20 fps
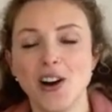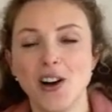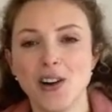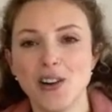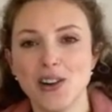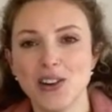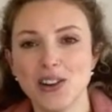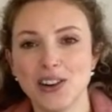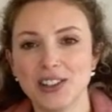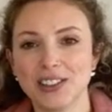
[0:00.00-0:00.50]

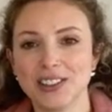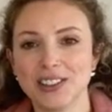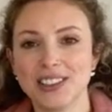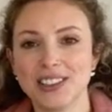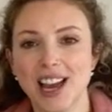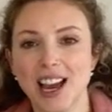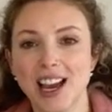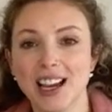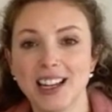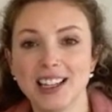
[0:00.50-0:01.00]
on
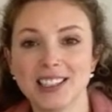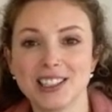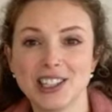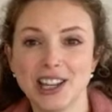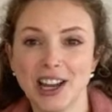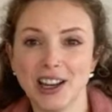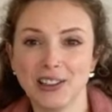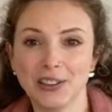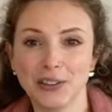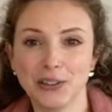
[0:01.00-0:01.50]

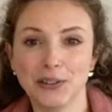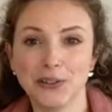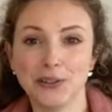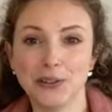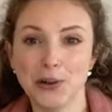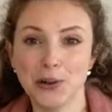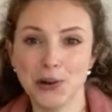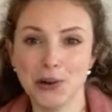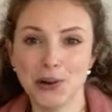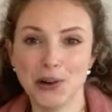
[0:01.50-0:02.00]
channel
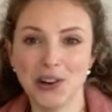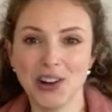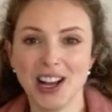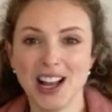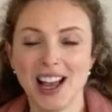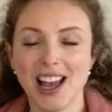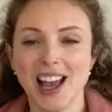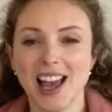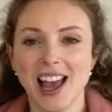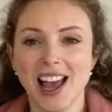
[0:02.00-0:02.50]
4.
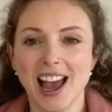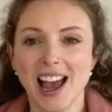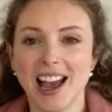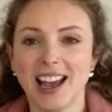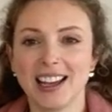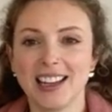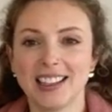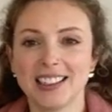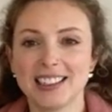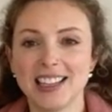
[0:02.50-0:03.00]

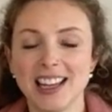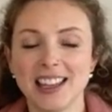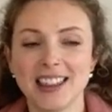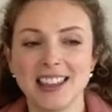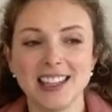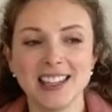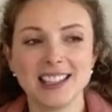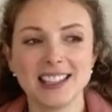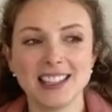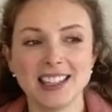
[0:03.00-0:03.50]
And
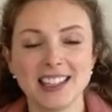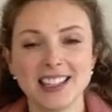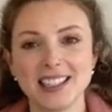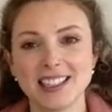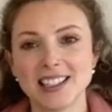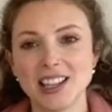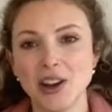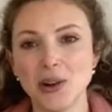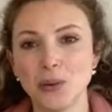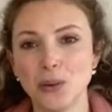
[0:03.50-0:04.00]
this
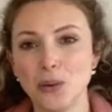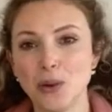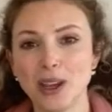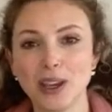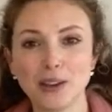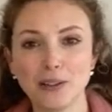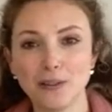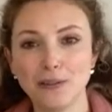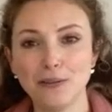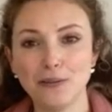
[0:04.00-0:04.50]
is
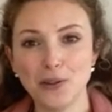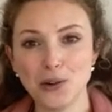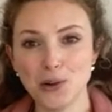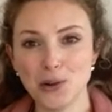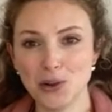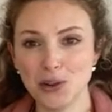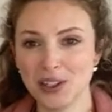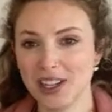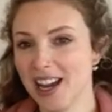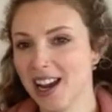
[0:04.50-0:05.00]
week
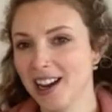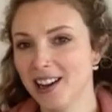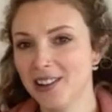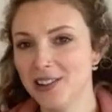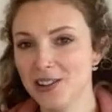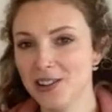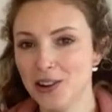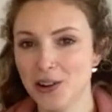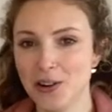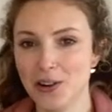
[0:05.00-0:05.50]
4
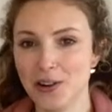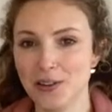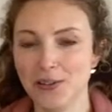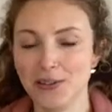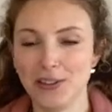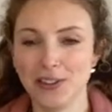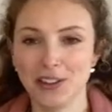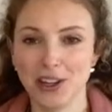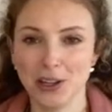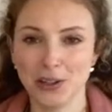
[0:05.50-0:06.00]
now
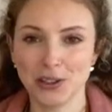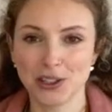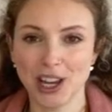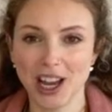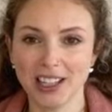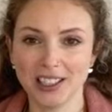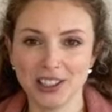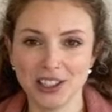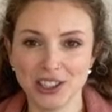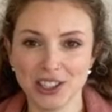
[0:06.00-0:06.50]
of those
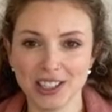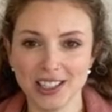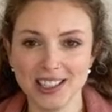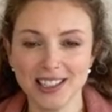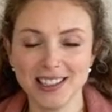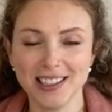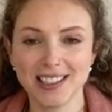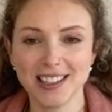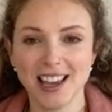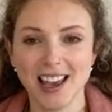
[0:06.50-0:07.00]

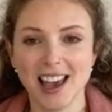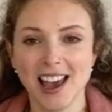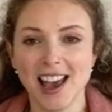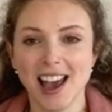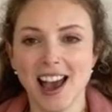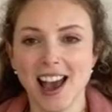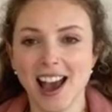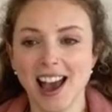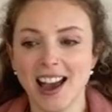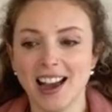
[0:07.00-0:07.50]
challenges.
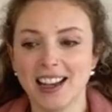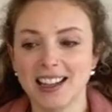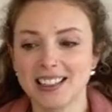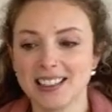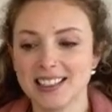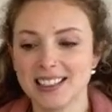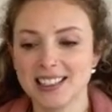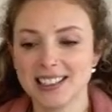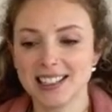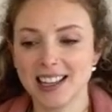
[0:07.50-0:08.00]

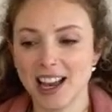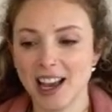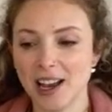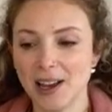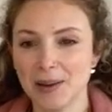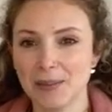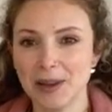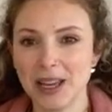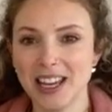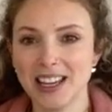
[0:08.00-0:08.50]
And
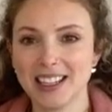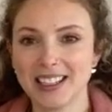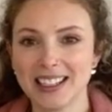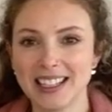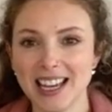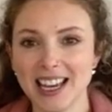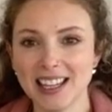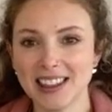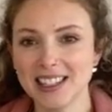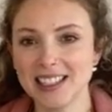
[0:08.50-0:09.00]

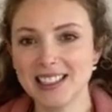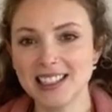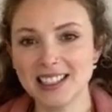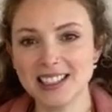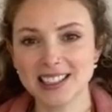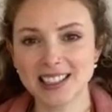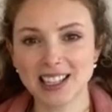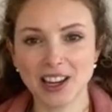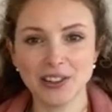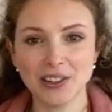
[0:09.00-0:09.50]
this
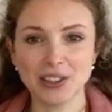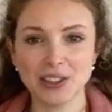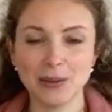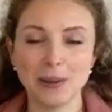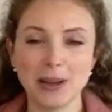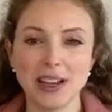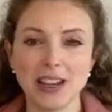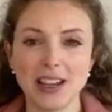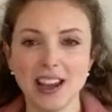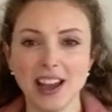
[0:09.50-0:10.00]
is going to
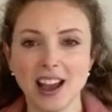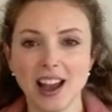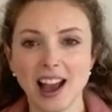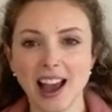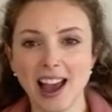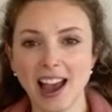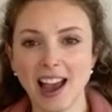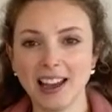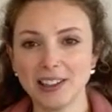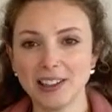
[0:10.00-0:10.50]
be
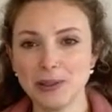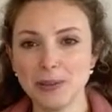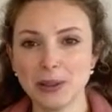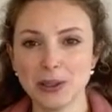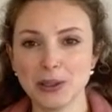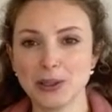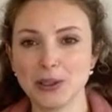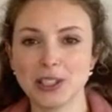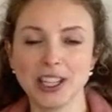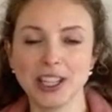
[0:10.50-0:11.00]
hand
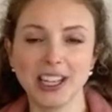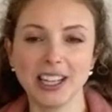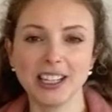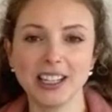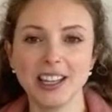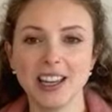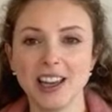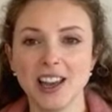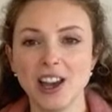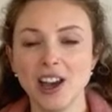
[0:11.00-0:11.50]
building